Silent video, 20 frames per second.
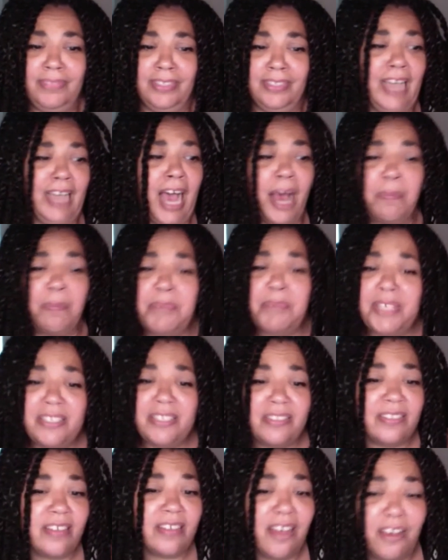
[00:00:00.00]
copy
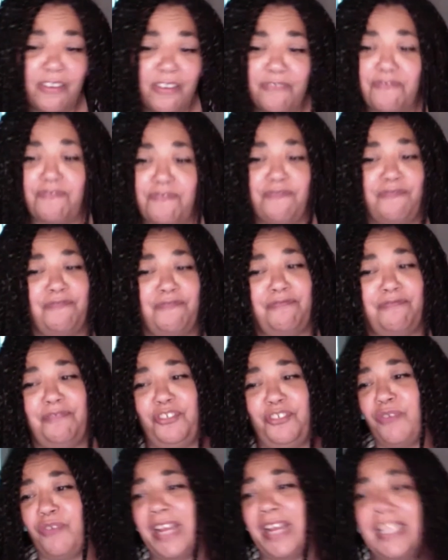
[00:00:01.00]
stuff,
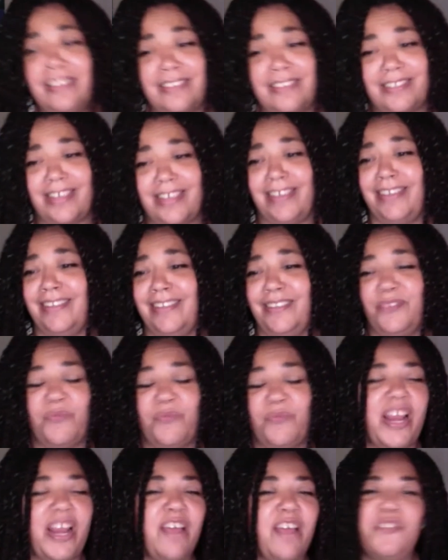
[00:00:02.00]
trace it,
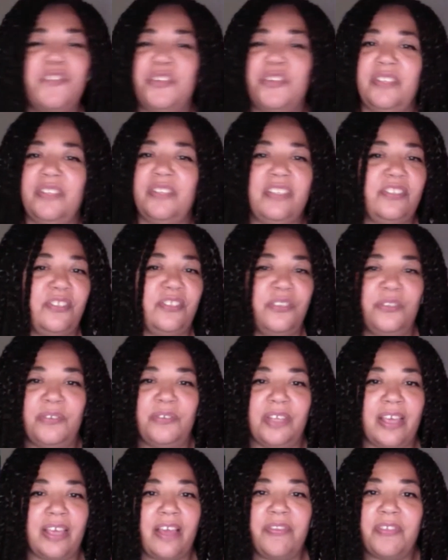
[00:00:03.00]
whatever you need to do to
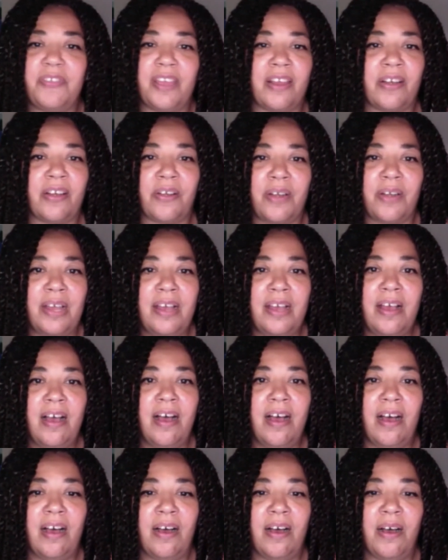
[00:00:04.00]
get there.
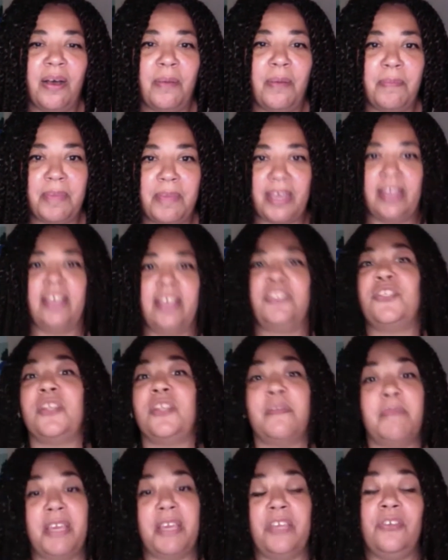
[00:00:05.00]
That's going to
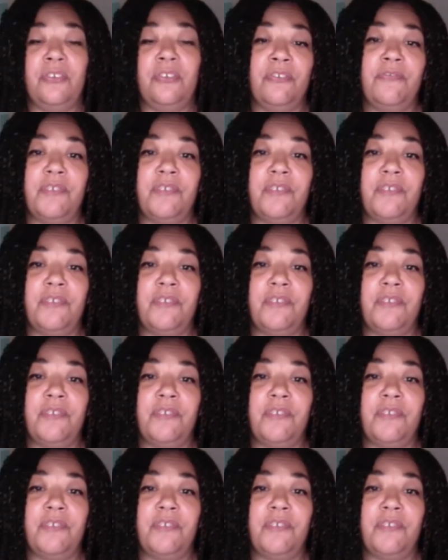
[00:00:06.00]
make you feel